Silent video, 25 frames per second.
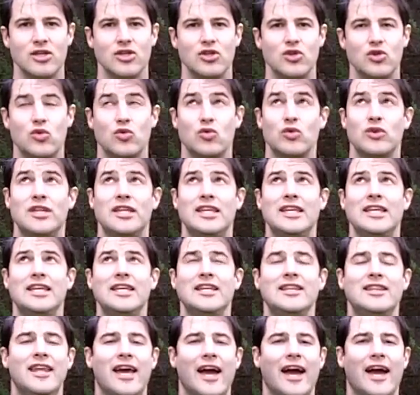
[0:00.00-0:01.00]
You
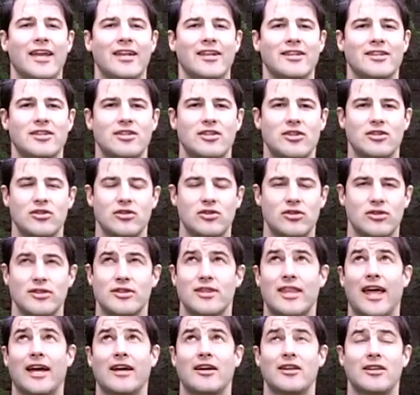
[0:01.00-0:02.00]
need that
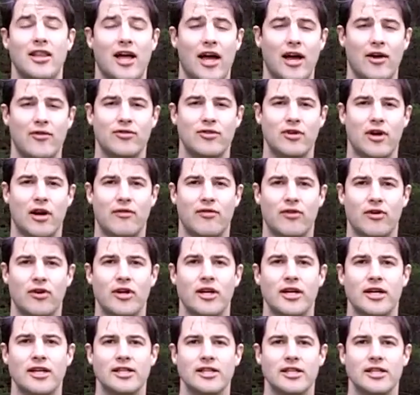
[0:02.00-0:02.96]
cloud cover